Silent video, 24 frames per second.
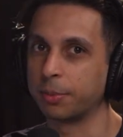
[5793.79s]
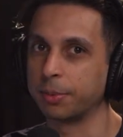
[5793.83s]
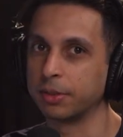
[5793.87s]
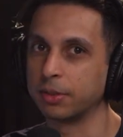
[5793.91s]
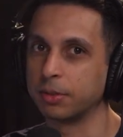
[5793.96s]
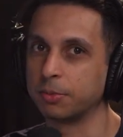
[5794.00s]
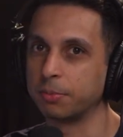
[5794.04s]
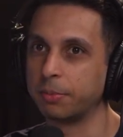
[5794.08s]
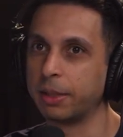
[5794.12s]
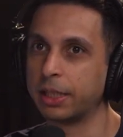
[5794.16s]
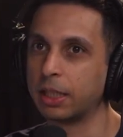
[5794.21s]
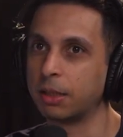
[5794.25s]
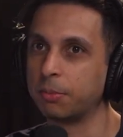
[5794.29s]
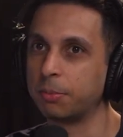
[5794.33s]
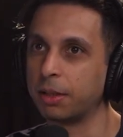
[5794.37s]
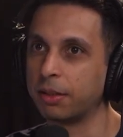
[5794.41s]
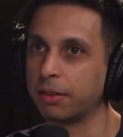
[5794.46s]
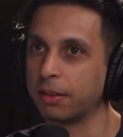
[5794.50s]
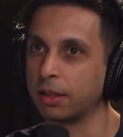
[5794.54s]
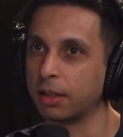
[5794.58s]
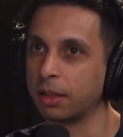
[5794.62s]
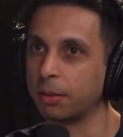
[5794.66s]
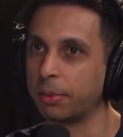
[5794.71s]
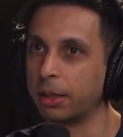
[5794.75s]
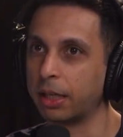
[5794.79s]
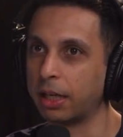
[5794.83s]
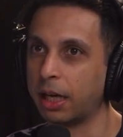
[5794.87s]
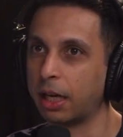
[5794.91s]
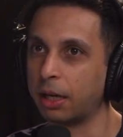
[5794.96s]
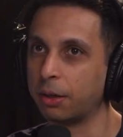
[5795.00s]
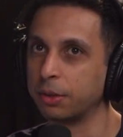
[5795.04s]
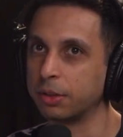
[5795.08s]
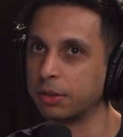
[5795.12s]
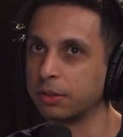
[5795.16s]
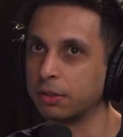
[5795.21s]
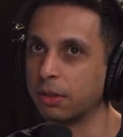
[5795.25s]
is making me think about how
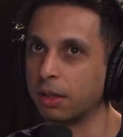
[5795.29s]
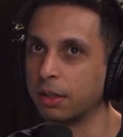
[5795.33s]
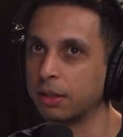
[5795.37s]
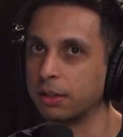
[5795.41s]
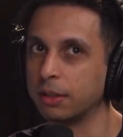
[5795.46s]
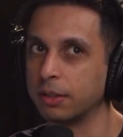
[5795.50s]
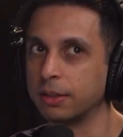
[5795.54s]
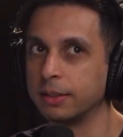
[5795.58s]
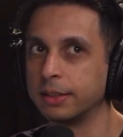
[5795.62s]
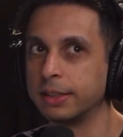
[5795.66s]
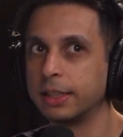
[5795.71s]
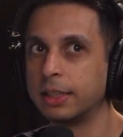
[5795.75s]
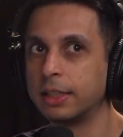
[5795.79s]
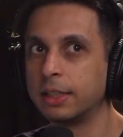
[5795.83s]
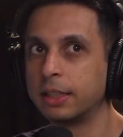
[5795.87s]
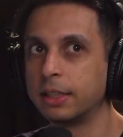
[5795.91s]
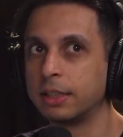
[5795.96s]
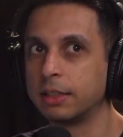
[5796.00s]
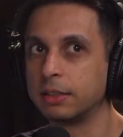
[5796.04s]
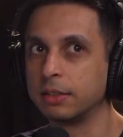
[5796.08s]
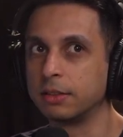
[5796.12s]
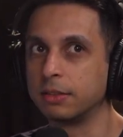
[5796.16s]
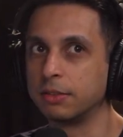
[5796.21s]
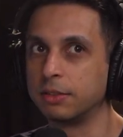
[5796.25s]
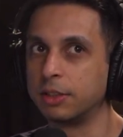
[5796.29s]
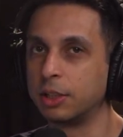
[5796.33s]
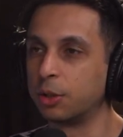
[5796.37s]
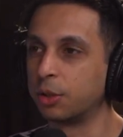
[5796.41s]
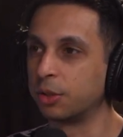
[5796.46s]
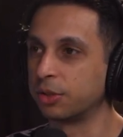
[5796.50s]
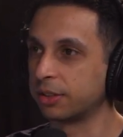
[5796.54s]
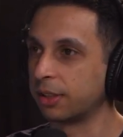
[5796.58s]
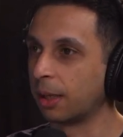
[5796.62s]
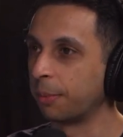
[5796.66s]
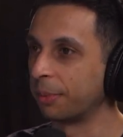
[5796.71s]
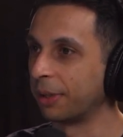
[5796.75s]
it's not a
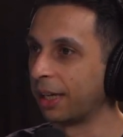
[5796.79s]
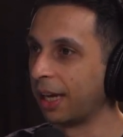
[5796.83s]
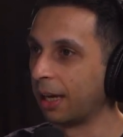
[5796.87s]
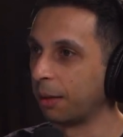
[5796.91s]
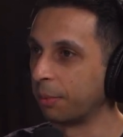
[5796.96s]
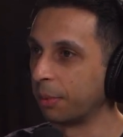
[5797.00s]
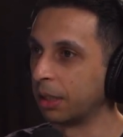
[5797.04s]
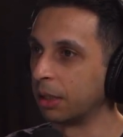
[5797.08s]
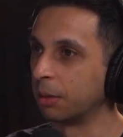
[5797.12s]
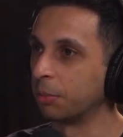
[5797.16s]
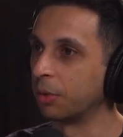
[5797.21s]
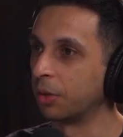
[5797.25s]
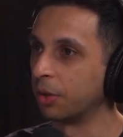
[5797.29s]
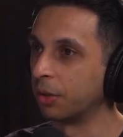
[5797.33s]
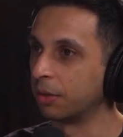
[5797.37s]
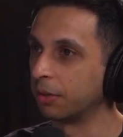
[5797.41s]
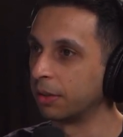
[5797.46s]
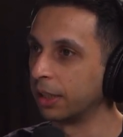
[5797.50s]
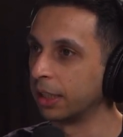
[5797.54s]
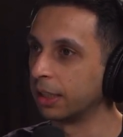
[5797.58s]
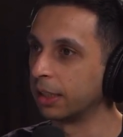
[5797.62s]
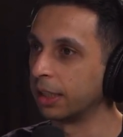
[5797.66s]
zero-sum game anymore, right?